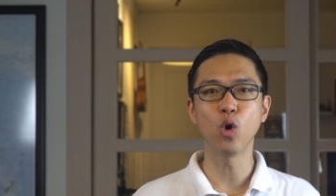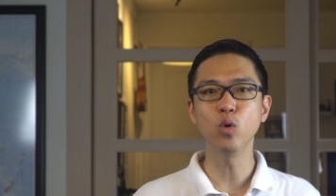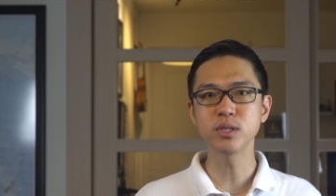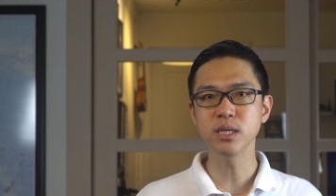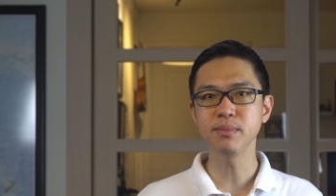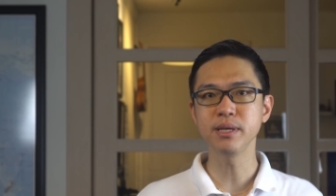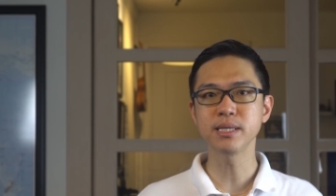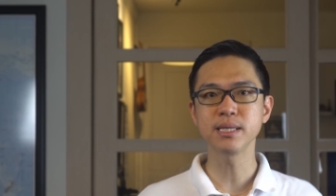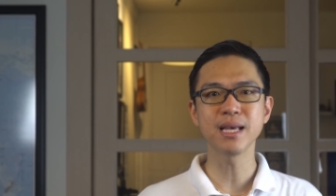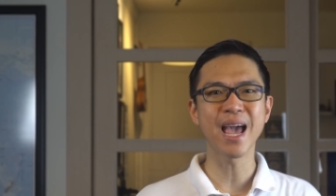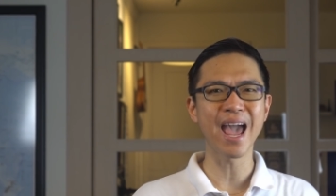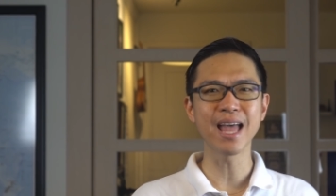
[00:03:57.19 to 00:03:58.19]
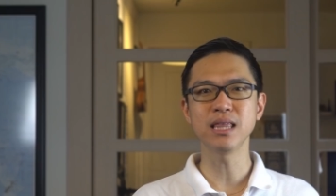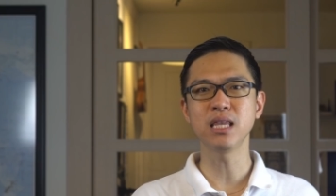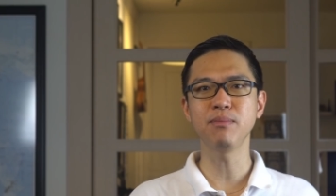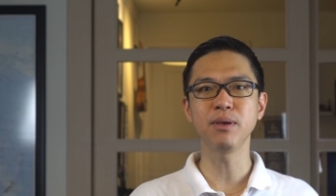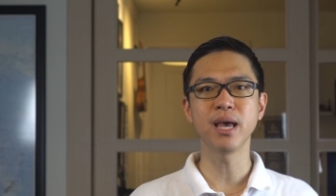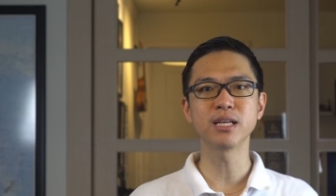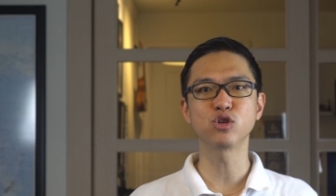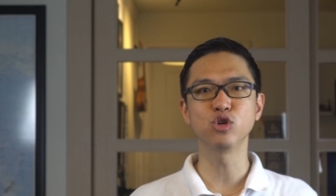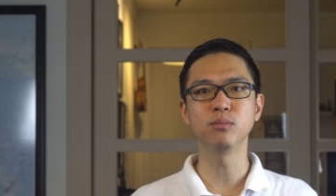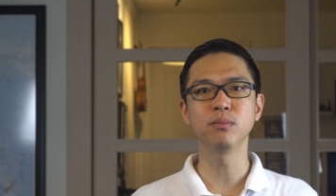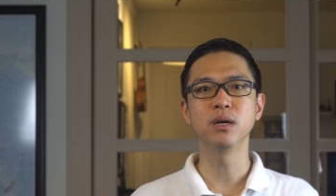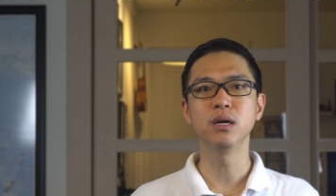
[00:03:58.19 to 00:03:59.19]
OCBC and DBS Group